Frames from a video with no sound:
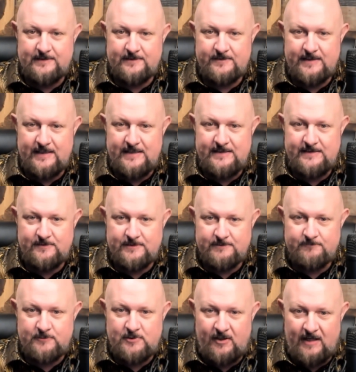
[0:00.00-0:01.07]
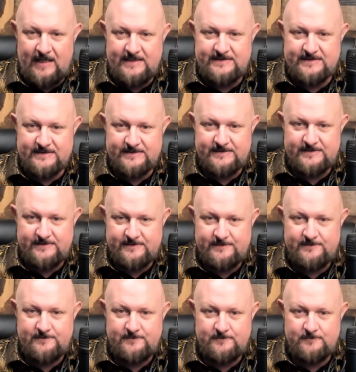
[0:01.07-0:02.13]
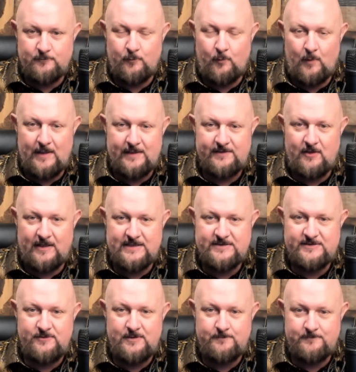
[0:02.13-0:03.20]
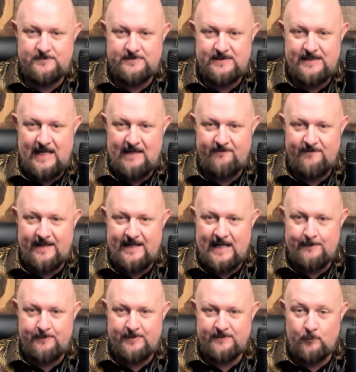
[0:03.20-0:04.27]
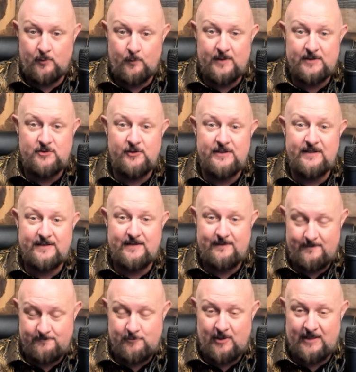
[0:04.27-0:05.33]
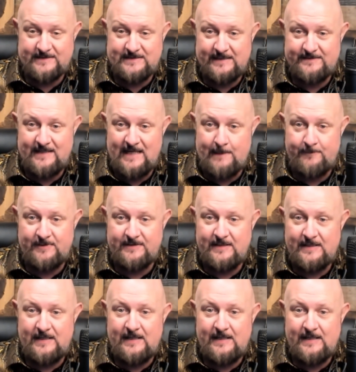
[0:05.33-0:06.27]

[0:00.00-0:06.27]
Okay. Causes, what caused you to have that happen? Or what could it cause that to happen?